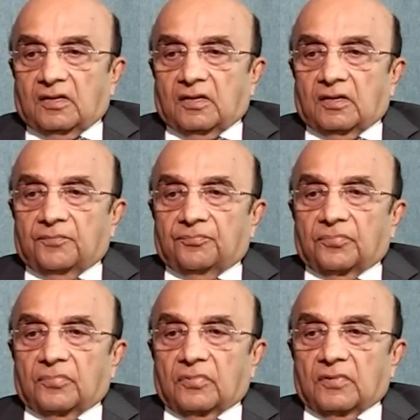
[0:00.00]

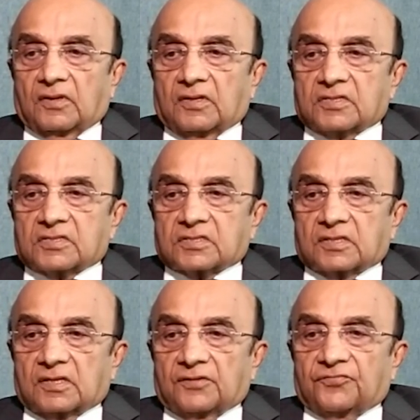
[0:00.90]
is
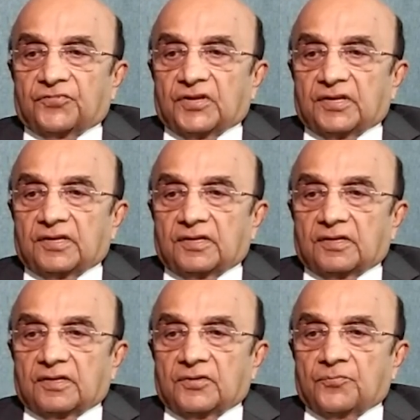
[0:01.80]
a very
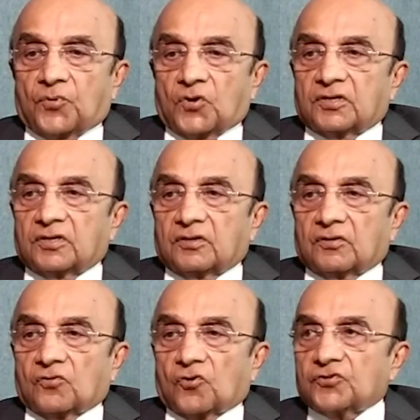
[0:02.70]
important
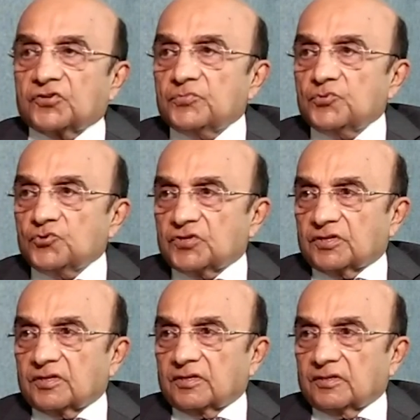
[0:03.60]

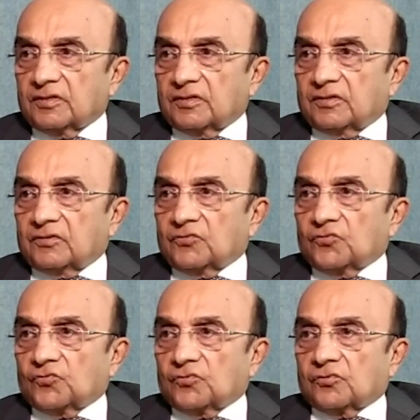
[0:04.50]
contributor
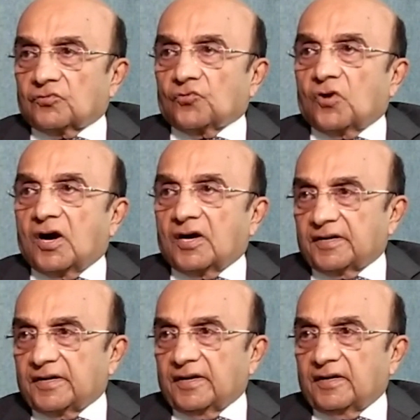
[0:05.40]
to heart
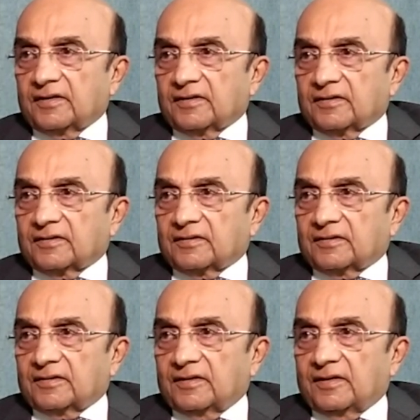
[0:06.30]
attack
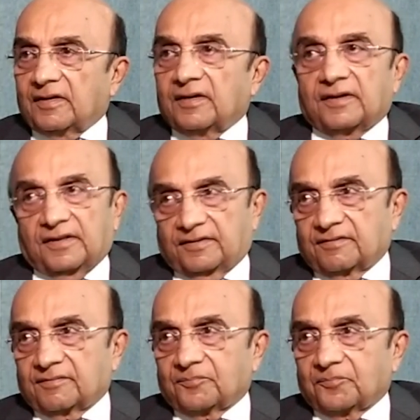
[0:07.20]
and death.